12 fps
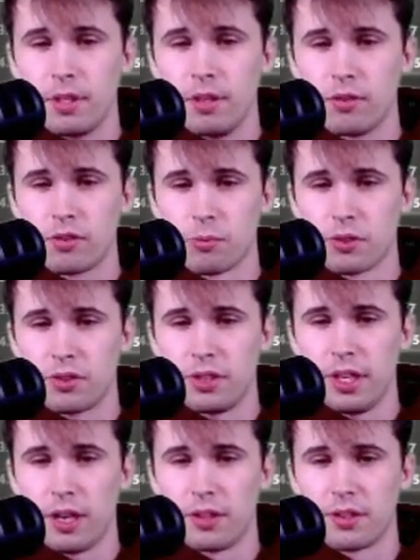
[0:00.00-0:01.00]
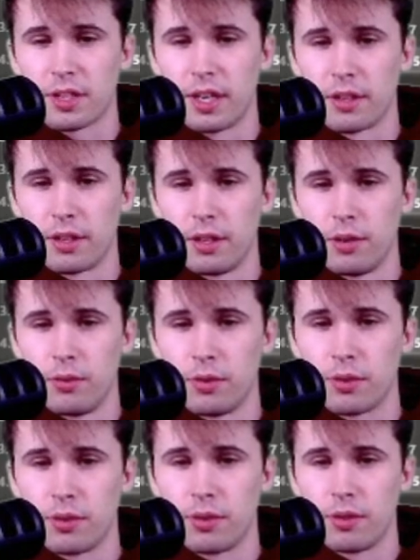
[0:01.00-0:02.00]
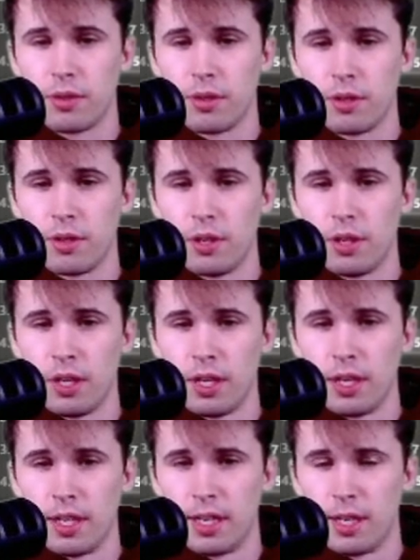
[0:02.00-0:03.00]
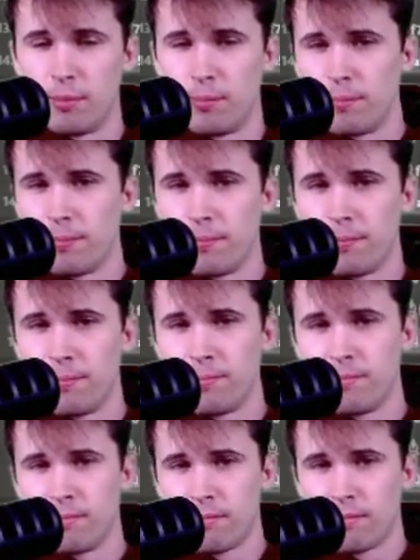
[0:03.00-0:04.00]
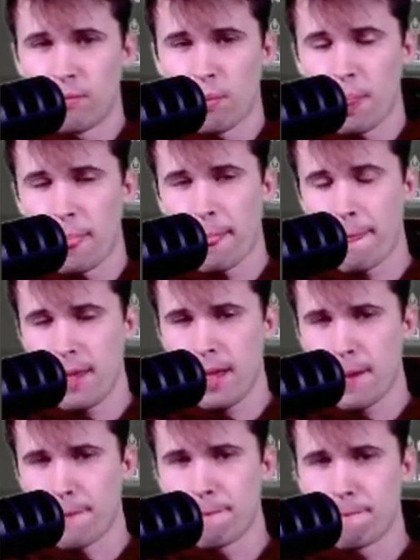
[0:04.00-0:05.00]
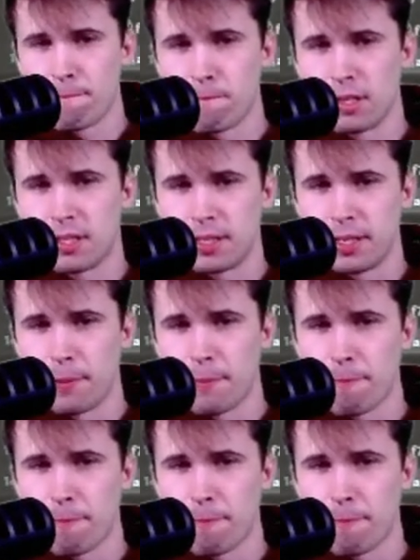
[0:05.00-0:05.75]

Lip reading: So we'll see how this kind of goes. Yeah, let's see.